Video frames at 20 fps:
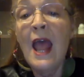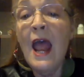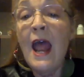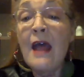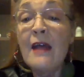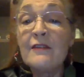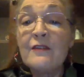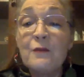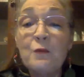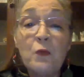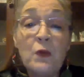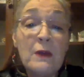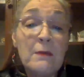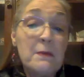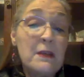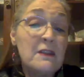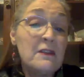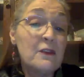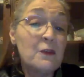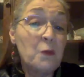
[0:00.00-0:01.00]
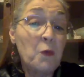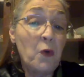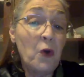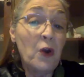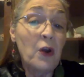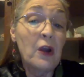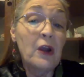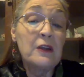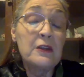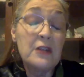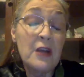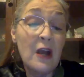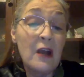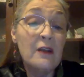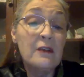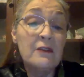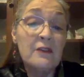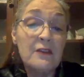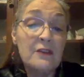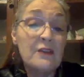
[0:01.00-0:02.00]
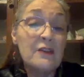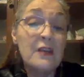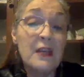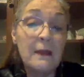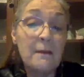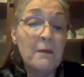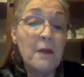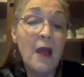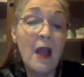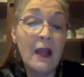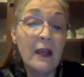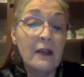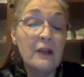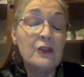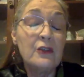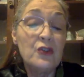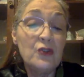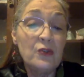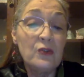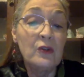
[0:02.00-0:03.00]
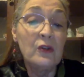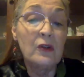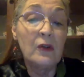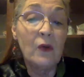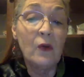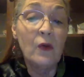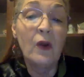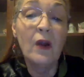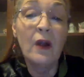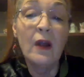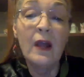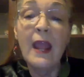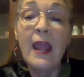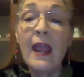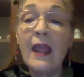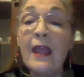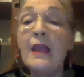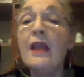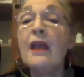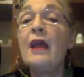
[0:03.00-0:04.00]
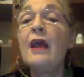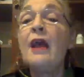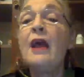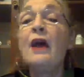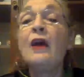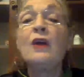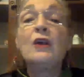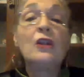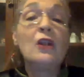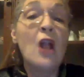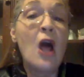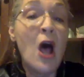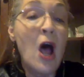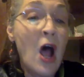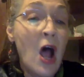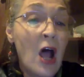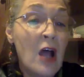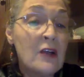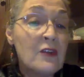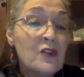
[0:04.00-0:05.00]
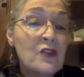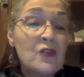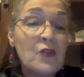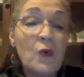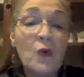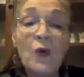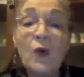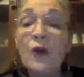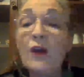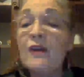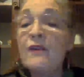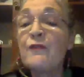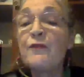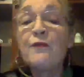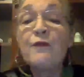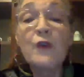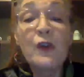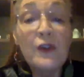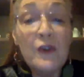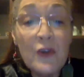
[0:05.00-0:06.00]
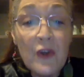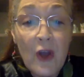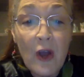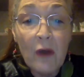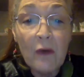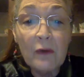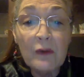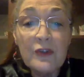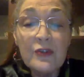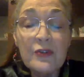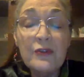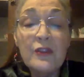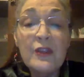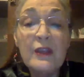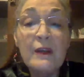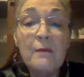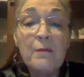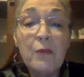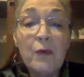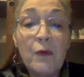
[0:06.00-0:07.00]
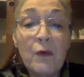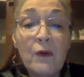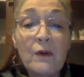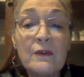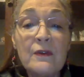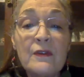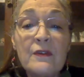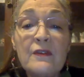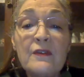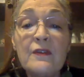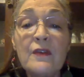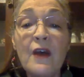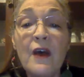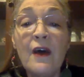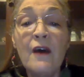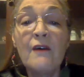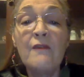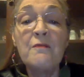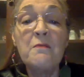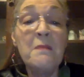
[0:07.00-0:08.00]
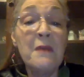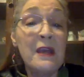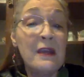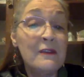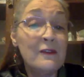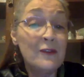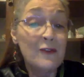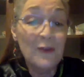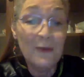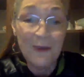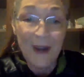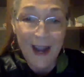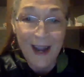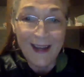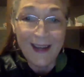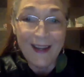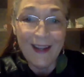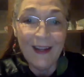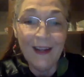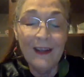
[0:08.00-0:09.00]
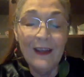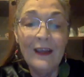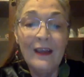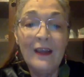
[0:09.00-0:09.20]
as women's work does seem like a doodle or a gloss or a footnote to the importance of men's writing.